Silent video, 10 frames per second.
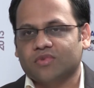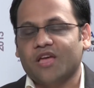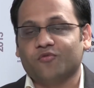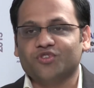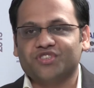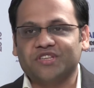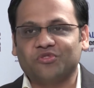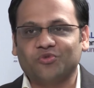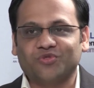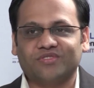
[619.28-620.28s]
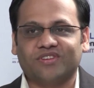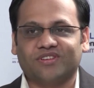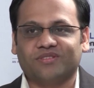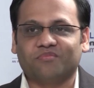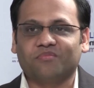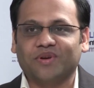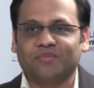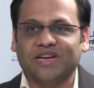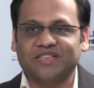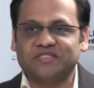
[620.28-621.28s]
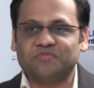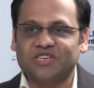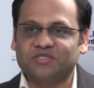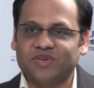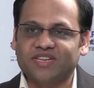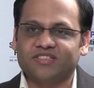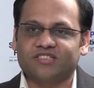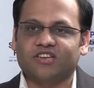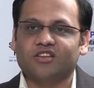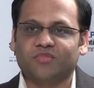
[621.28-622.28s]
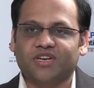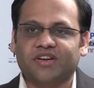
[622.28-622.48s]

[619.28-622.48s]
I won't say through uh, by, by, just participating in Sankalp,